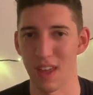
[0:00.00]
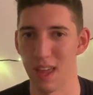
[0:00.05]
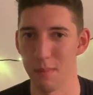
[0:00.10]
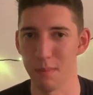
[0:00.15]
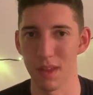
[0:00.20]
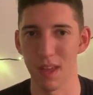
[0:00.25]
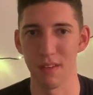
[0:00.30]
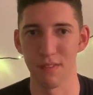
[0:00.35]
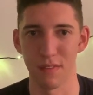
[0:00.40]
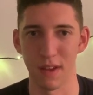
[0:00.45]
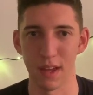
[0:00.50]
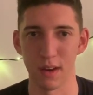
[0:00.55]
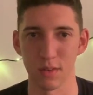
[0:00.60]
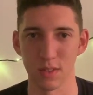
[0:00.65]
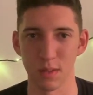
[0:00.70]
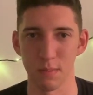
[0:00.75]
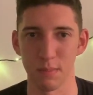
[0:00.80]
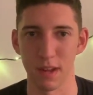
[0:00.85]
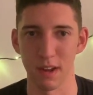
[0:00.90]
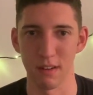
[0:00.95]
NBA
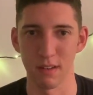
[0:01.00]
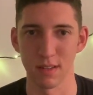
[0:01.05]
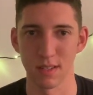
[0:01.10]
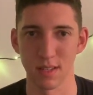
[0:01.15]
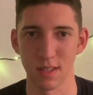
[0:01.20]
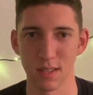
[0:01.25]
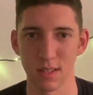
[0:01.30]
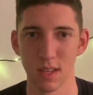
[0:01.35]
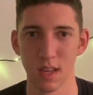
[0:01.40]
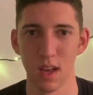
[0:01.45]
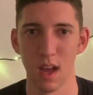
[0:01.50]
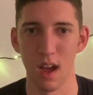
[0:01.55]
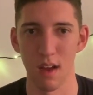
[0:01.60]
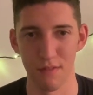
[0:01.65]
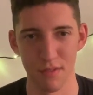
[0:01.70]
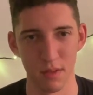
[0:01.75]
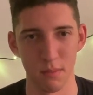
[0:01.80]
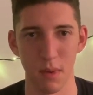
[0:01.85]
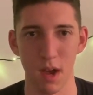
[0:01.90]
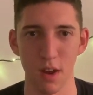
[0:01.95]
Finals appearances
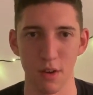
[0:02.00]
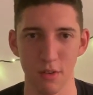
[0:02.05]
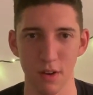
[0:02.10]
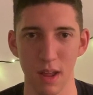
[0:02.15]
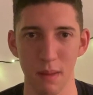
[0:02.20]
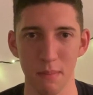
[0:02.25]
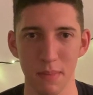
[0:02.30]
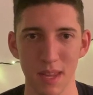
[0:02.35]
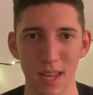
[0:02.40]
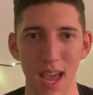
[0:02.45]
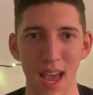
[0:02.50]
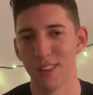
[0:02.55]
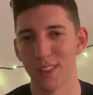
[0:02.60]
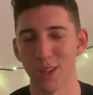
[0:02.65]
of the modern NBA.